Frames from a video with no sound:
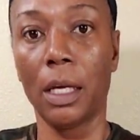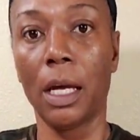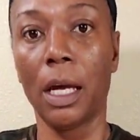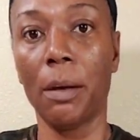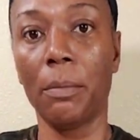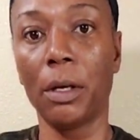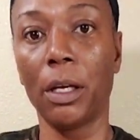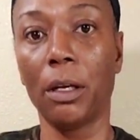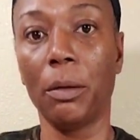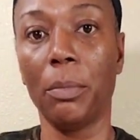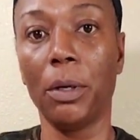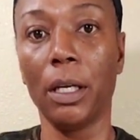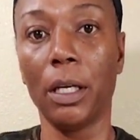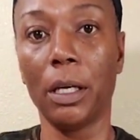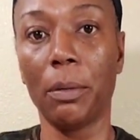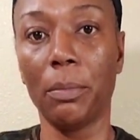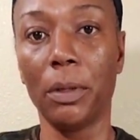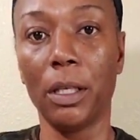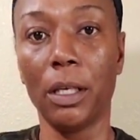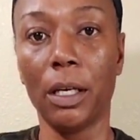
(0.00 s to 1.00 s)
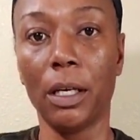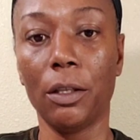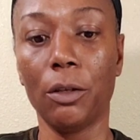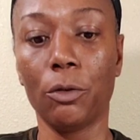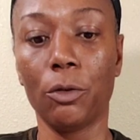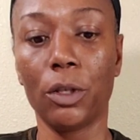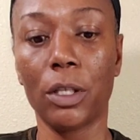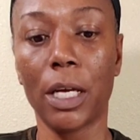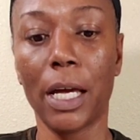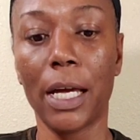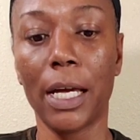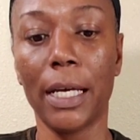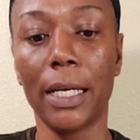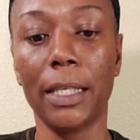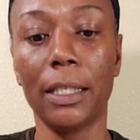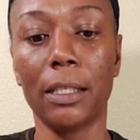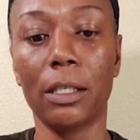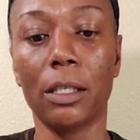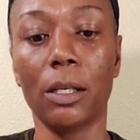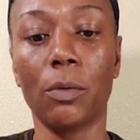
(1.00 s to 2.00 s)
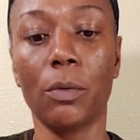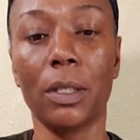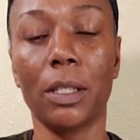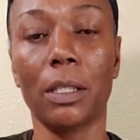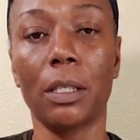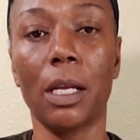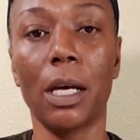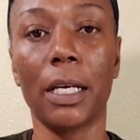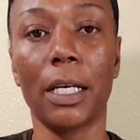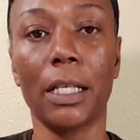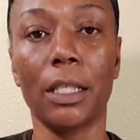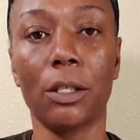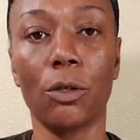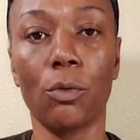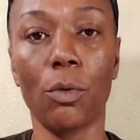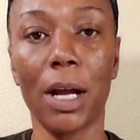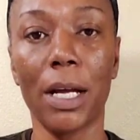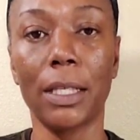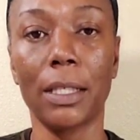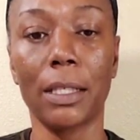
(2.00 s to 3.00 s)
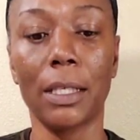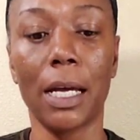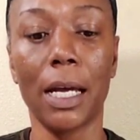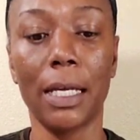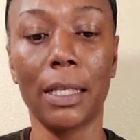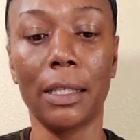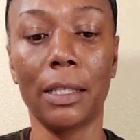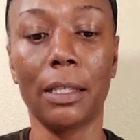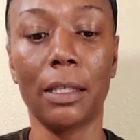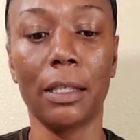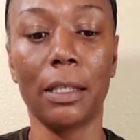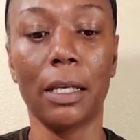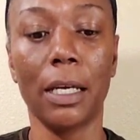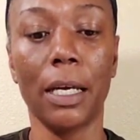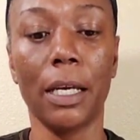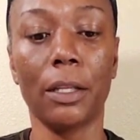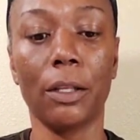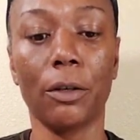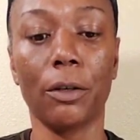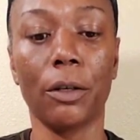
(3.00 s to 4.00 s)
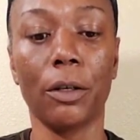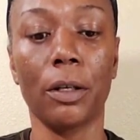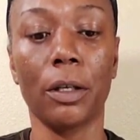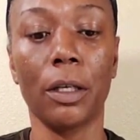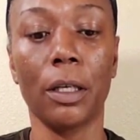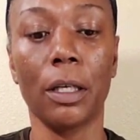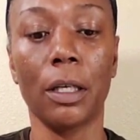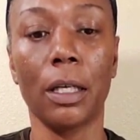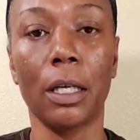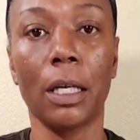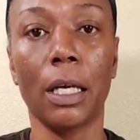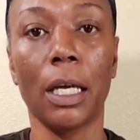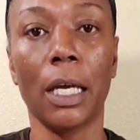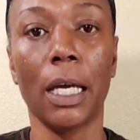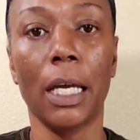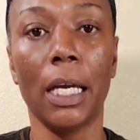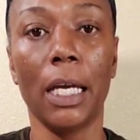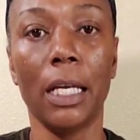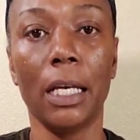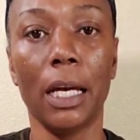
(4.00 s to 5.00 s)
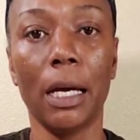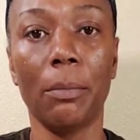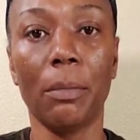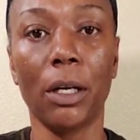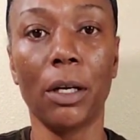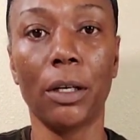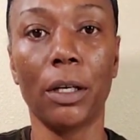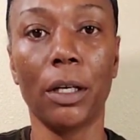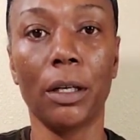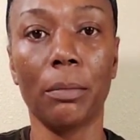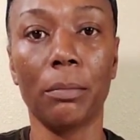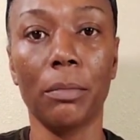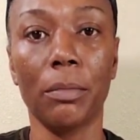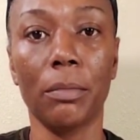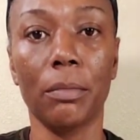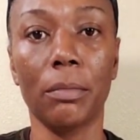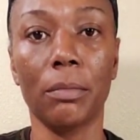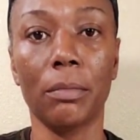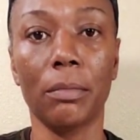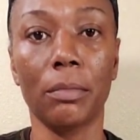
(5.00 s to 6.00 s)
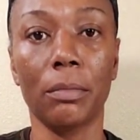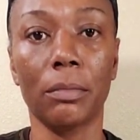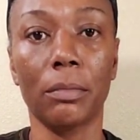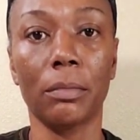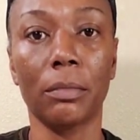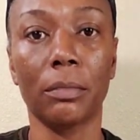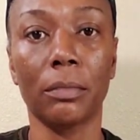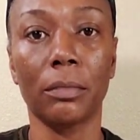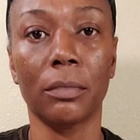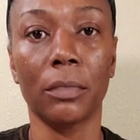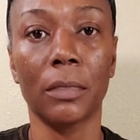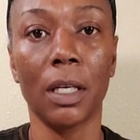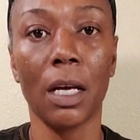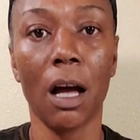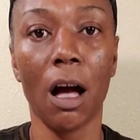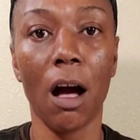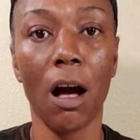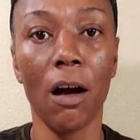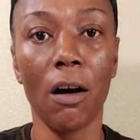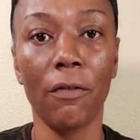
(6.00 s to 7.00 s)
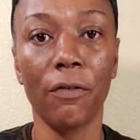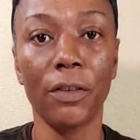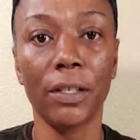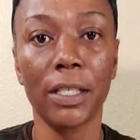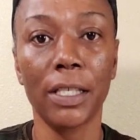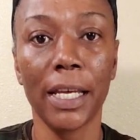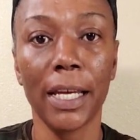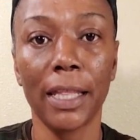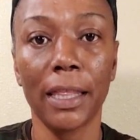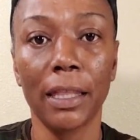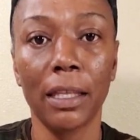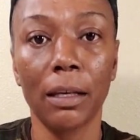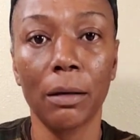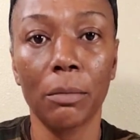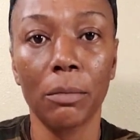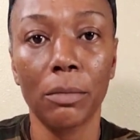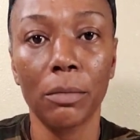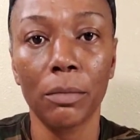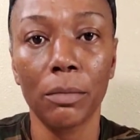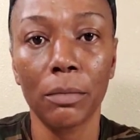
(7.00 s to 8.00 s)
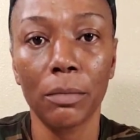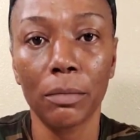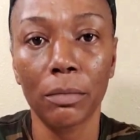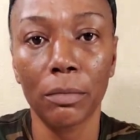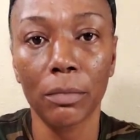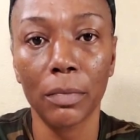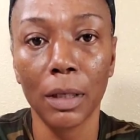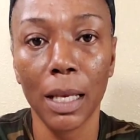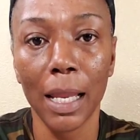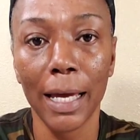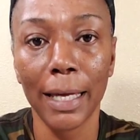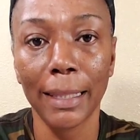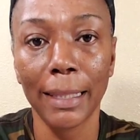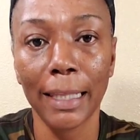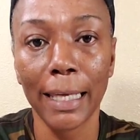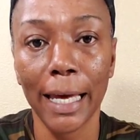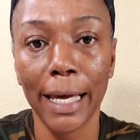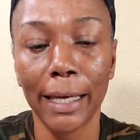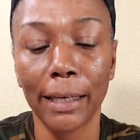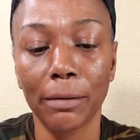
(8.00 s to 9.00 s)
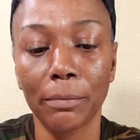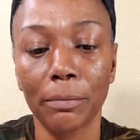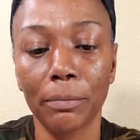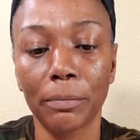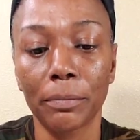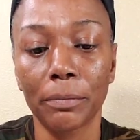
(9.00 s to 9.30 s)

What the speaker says: I'm gonna pick up the other side so it's like it's right sides together, and I'm gonna offset them like that.